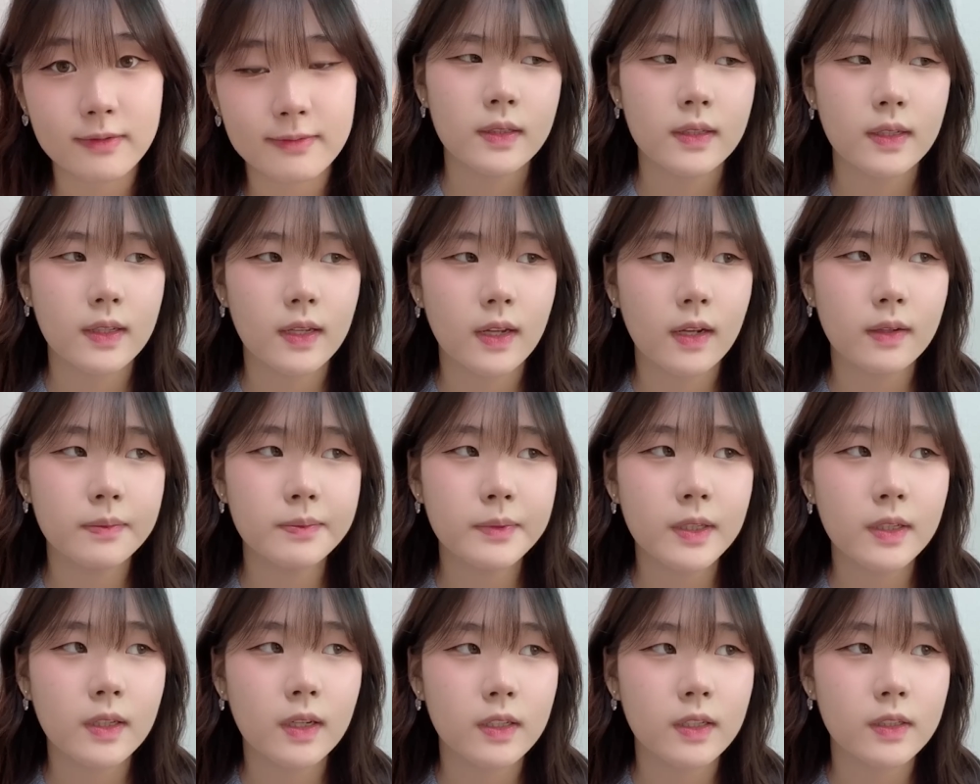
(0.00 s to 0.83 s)
That
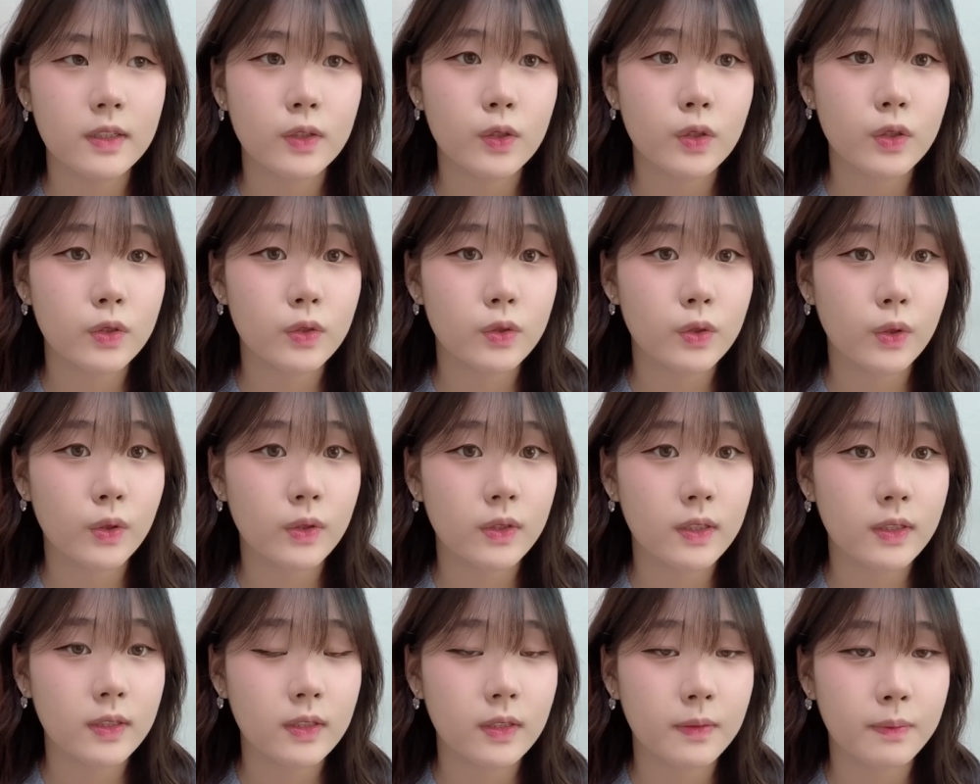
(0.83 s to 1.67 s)
helped a lot in
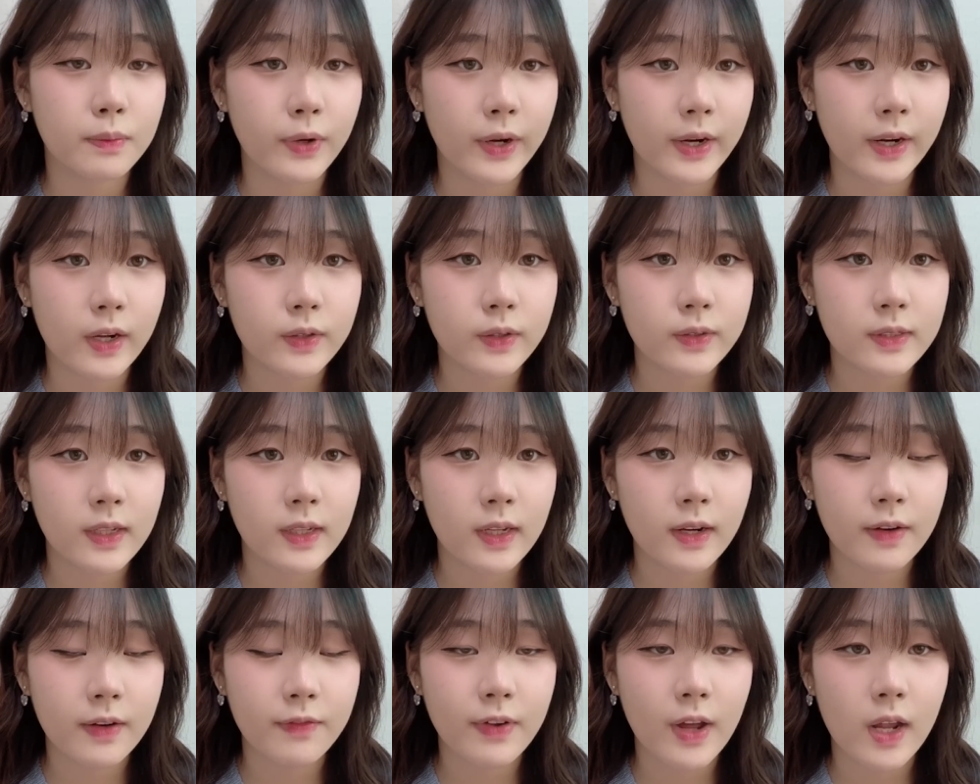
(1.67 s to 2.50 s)
controlling the breakouts
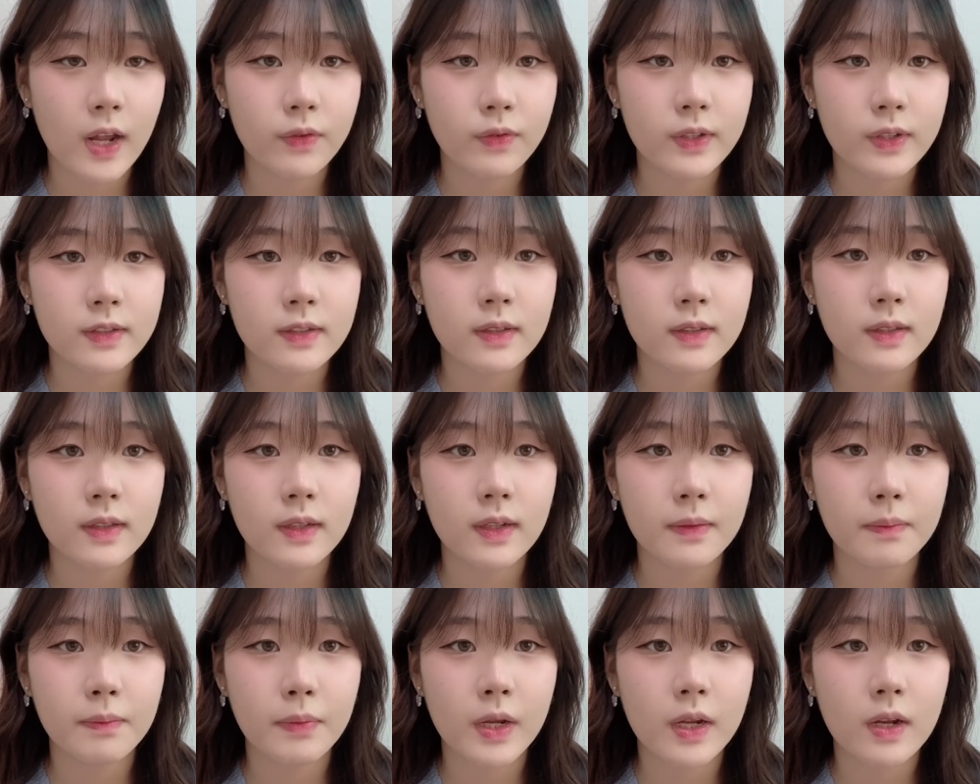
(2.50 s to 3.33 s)
that I've had
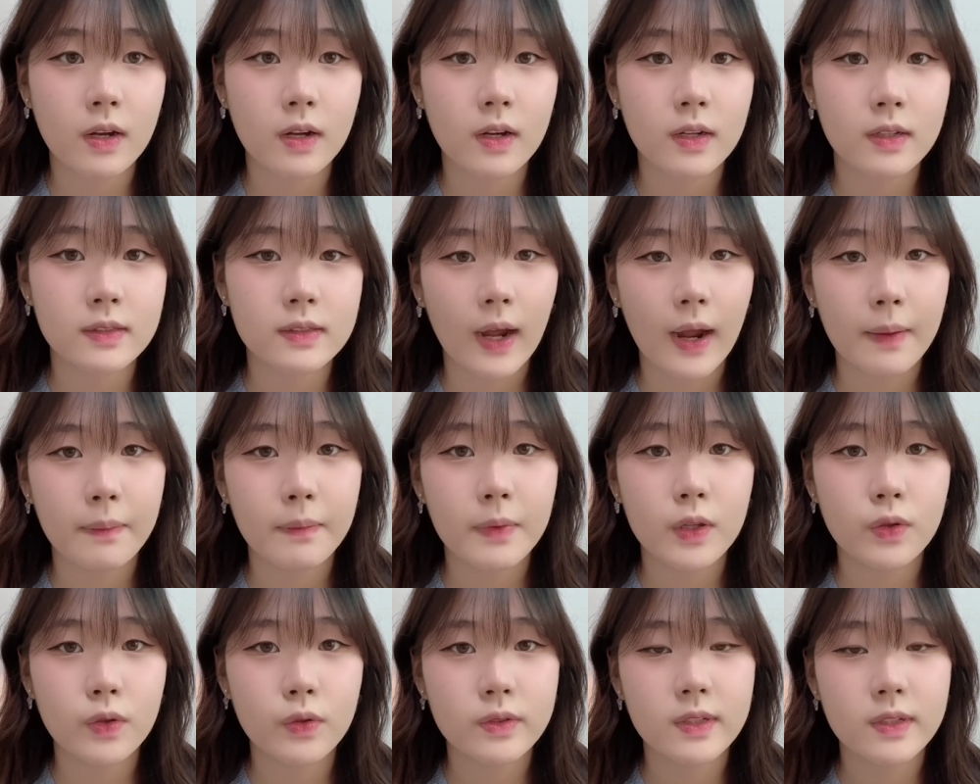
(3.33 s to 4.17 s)
recently because I've
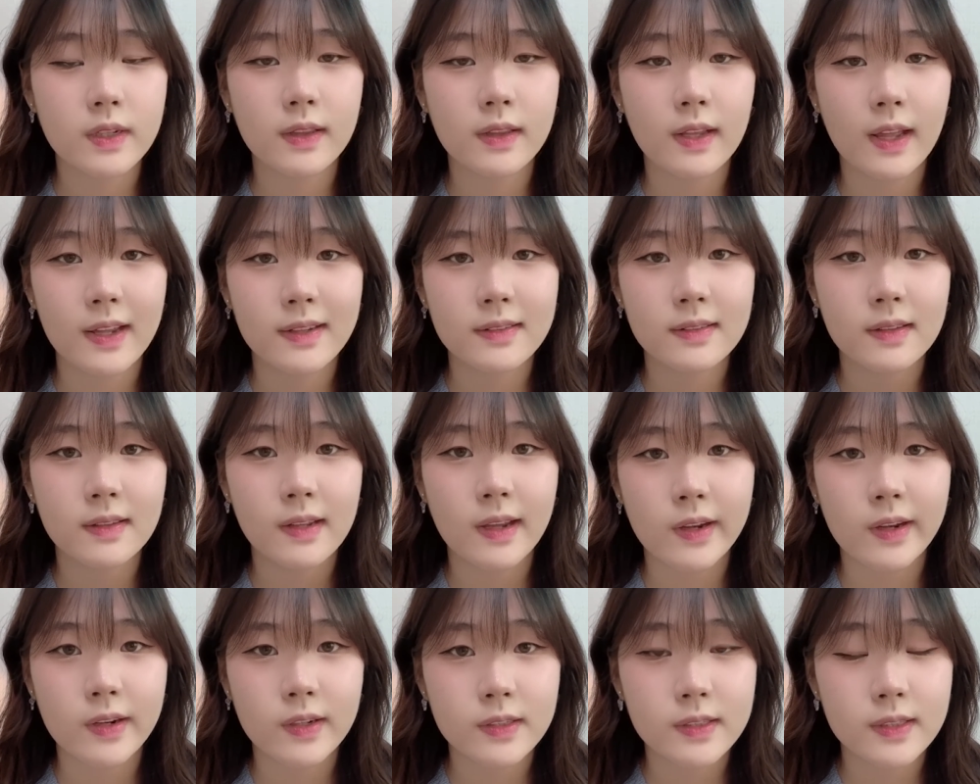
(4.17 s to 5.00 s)
been using less
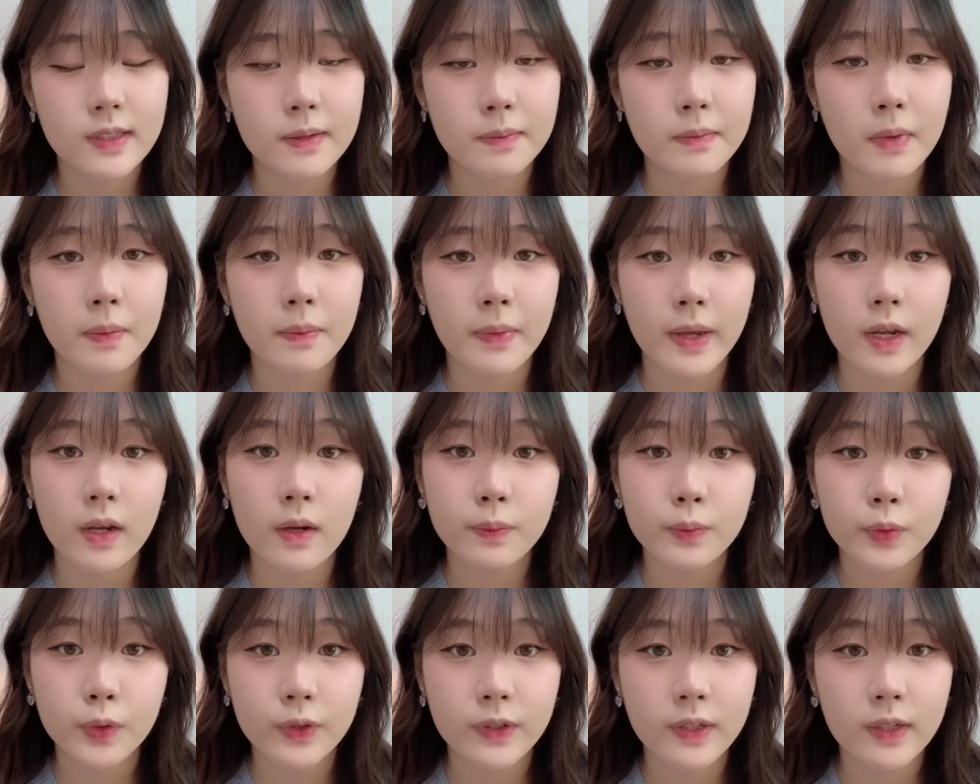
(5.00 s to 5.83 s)
layers in my
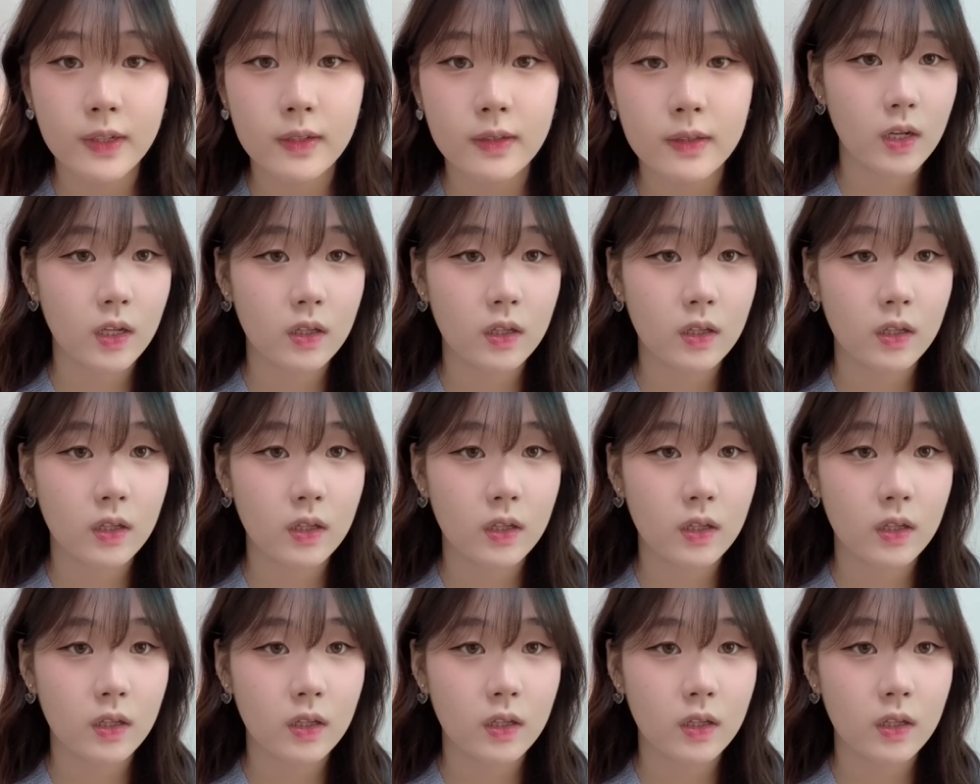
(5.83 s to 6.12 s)
makeup routine.